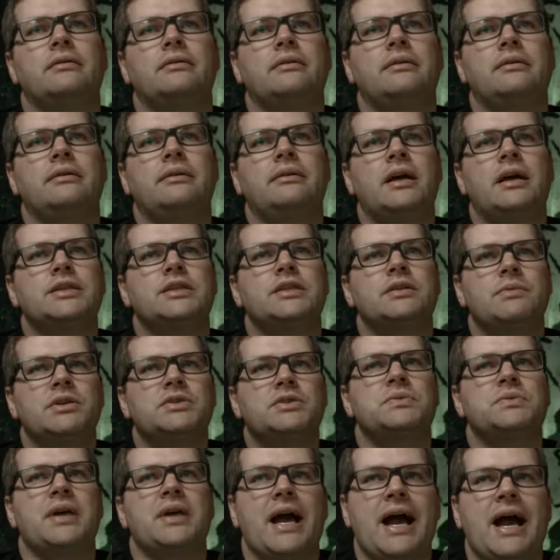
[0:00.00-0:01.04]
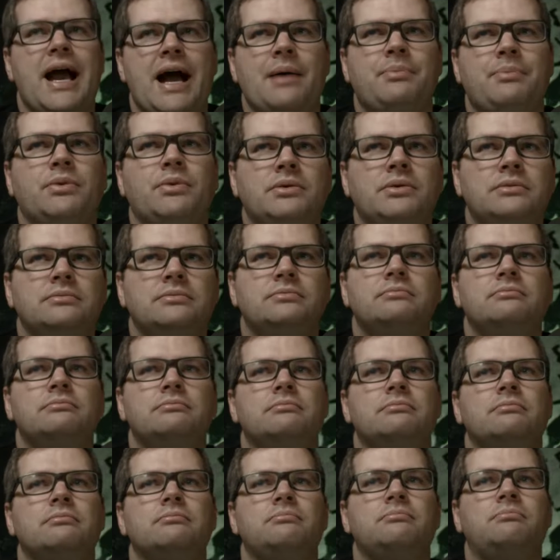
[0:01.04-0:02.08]
not so much with Apple,
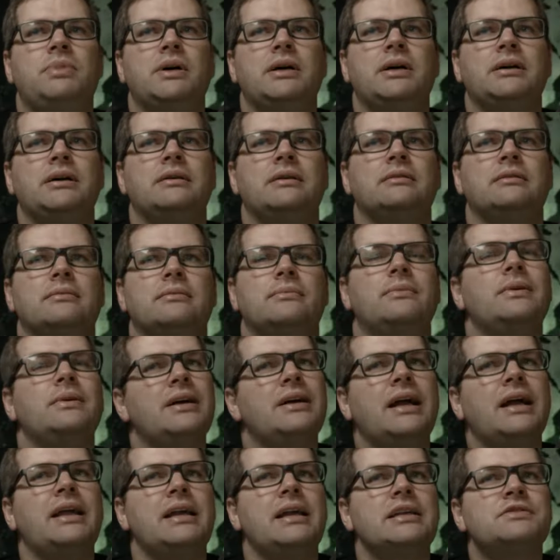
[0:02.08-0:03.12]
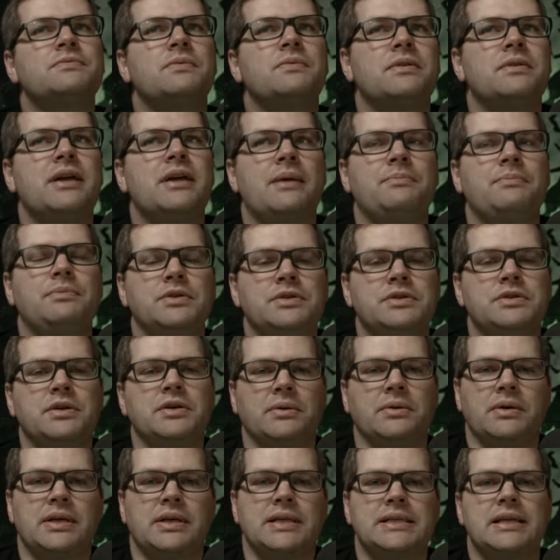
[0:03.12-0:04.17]
but I guess with Apple too,
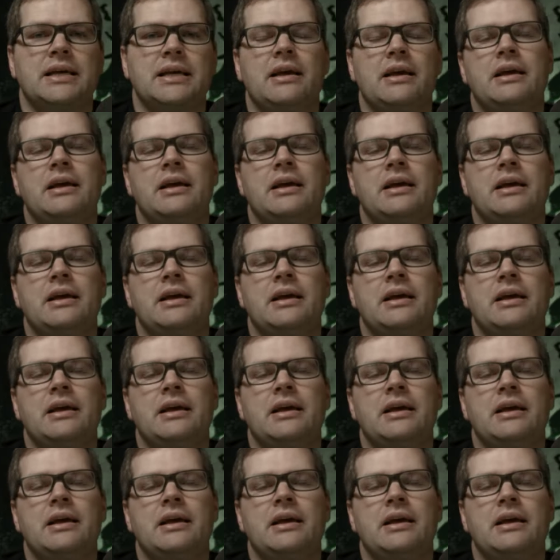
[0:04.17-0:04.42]
because